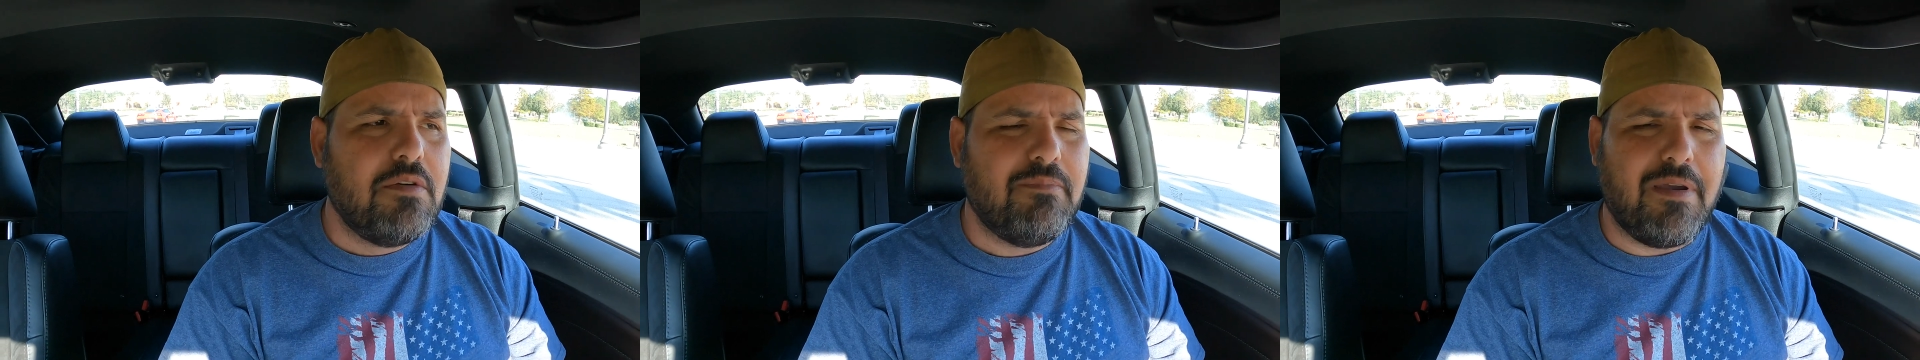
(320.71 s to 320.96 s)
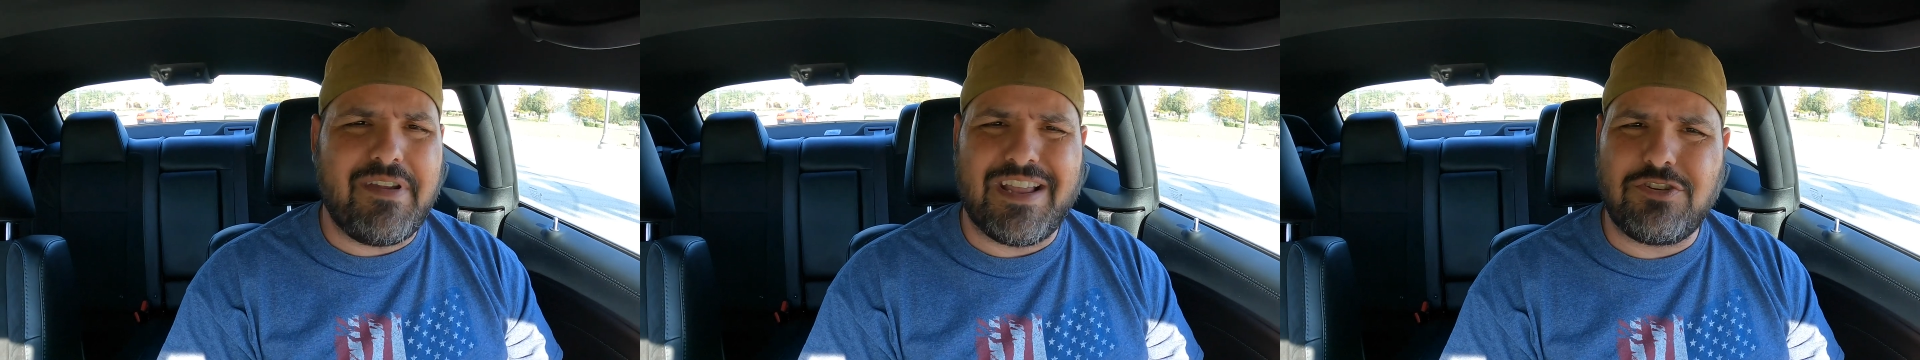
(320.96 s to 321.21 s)

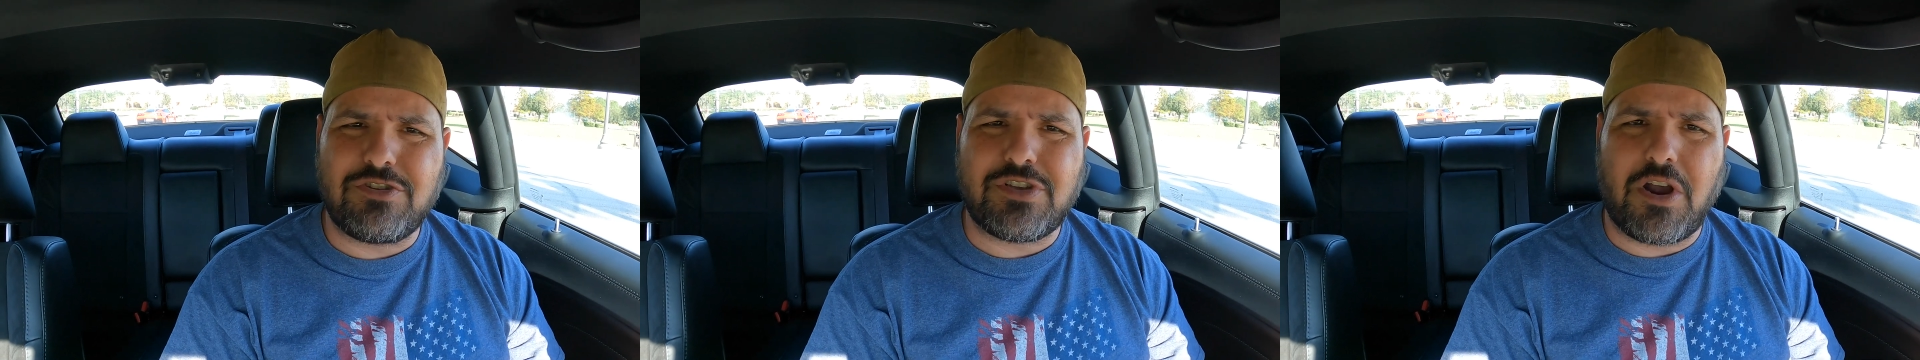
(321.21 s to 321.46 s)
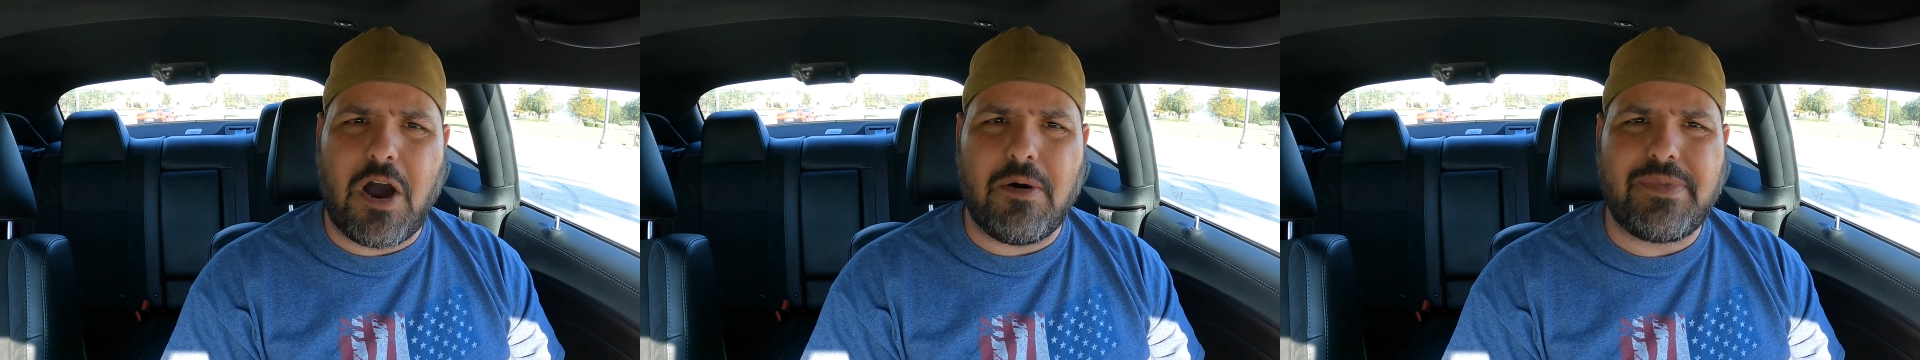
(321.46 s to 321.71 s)
Maybe I do
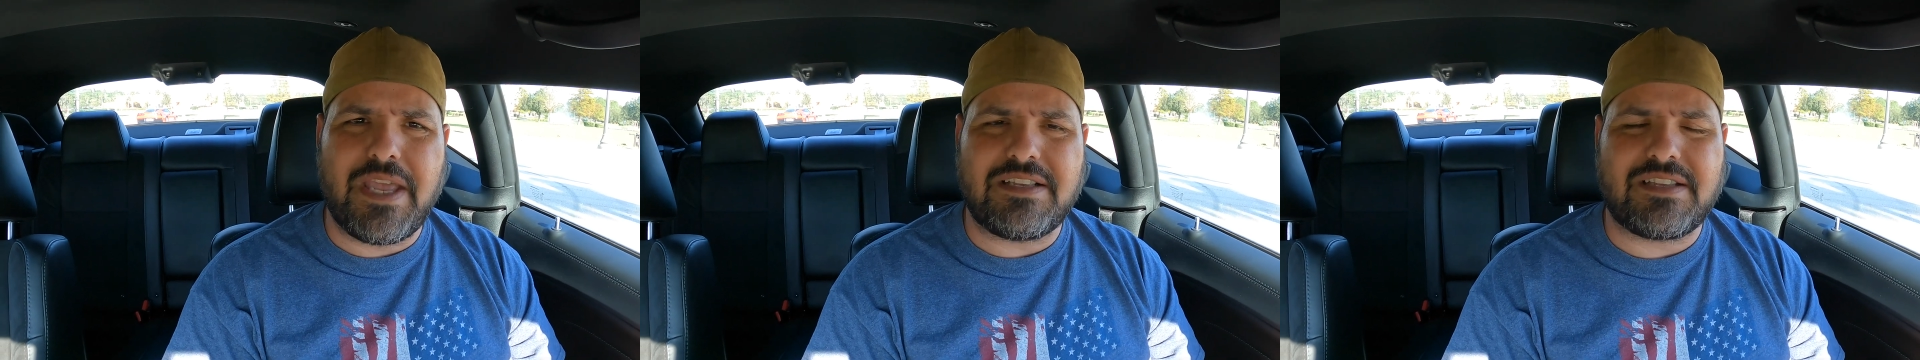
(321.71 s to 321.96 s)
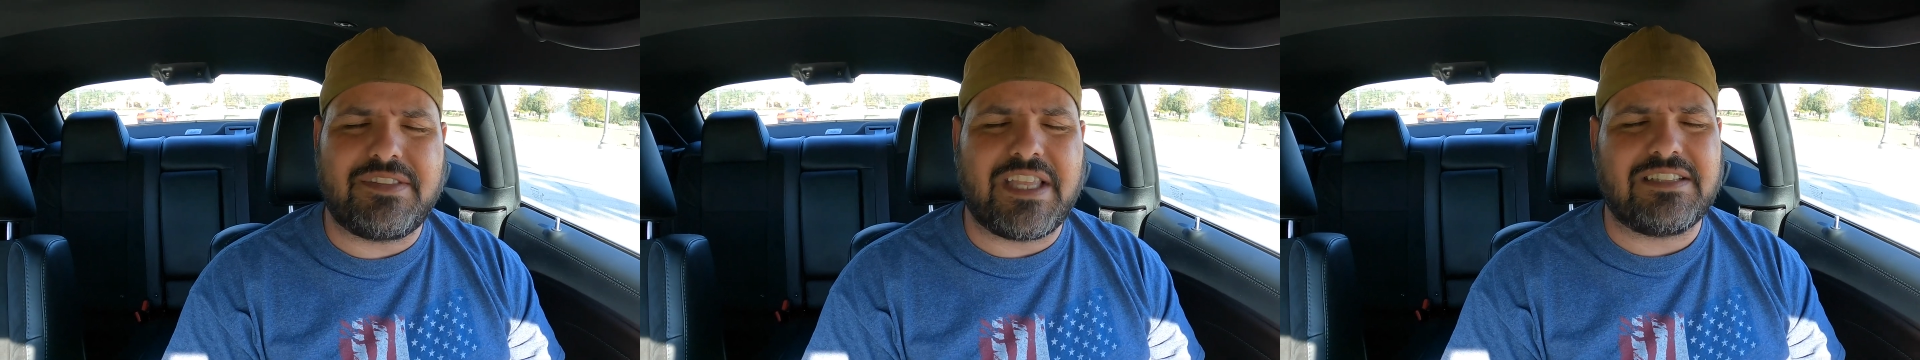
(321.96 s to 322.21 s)
some
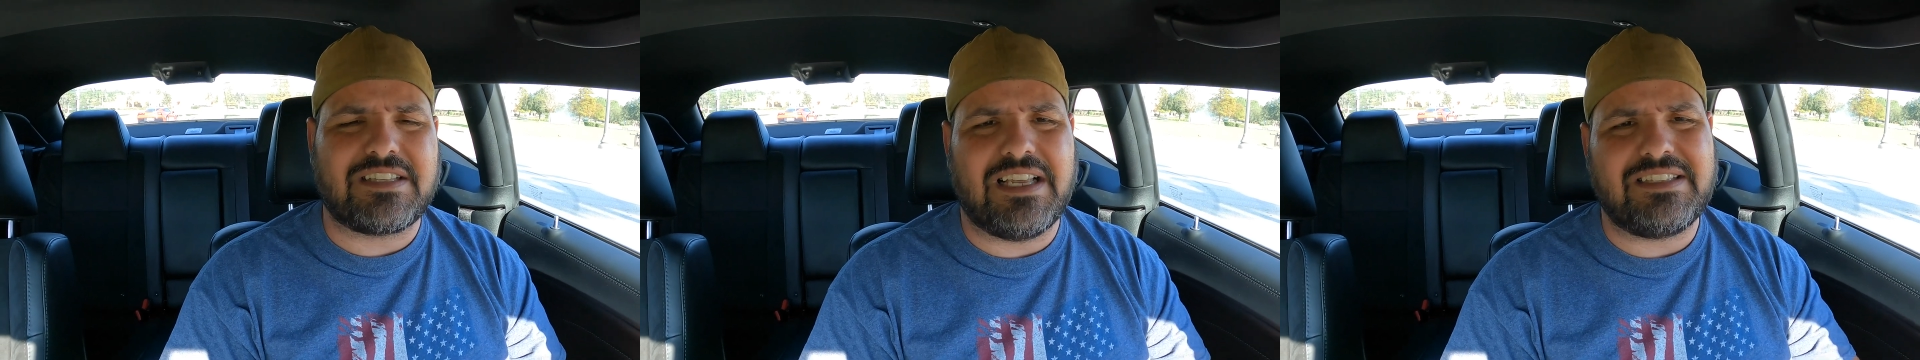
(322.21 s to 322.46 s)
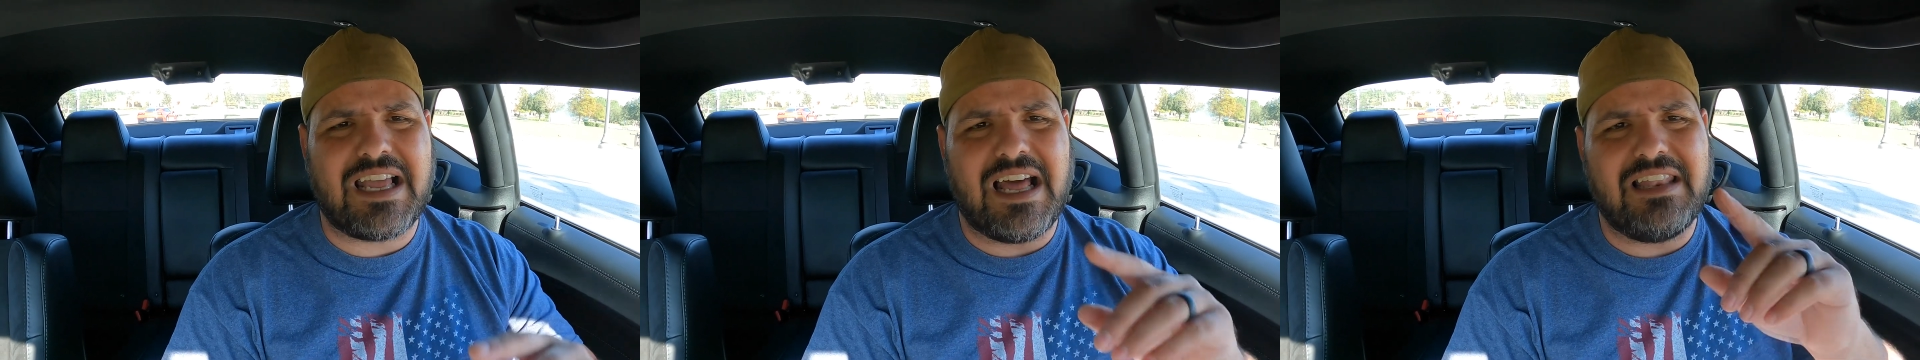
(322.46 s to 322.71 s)
updates and things
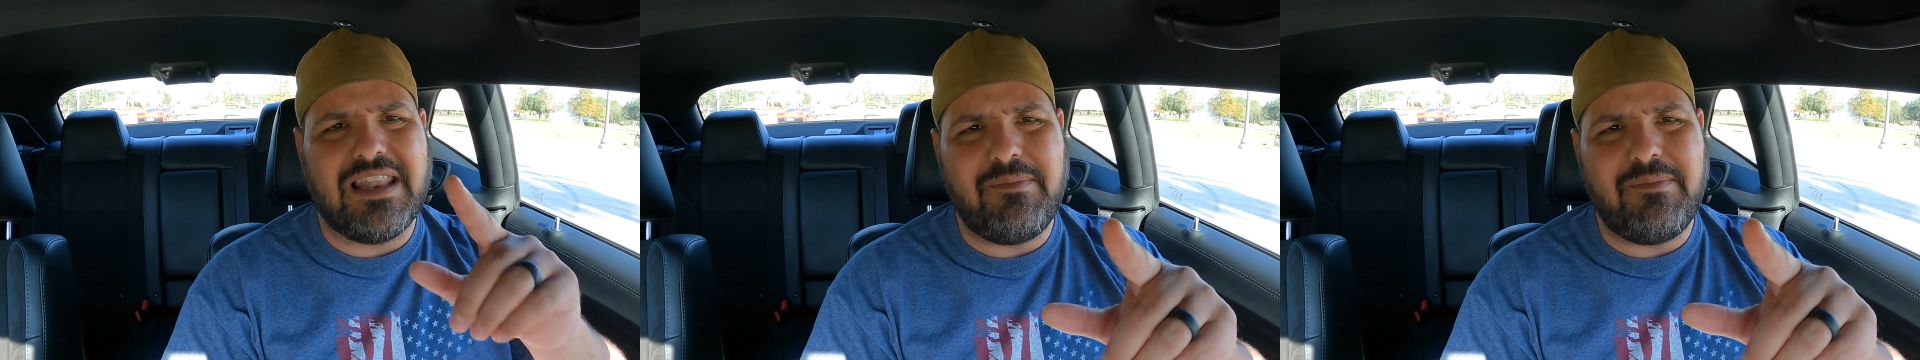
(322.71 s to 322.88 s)
like that.